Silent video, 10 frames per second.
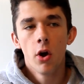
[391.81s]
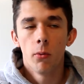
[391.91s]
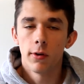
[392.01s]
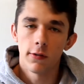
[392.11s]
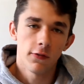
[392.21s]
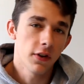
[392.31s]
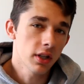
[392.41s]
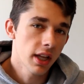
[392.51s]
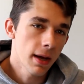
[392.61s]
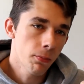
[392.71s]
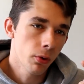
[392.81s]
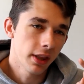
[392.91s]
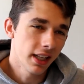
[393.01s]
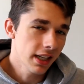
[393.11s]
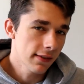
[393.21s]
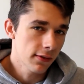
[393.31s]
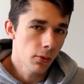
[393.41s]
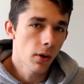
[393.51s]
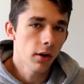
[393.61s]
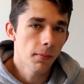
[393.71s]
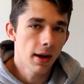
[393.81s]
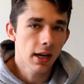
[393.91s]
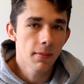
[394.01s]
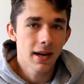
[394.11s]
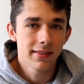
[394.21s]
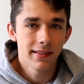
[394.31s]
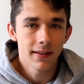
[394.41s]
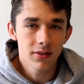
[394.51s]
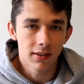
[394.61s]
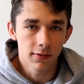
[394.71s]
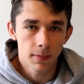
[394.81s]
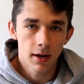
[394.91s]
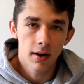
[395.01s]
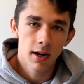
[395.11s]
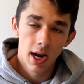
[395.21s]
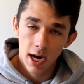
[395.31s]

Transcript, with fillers: was filled up with at least 200 megabytes left to spare,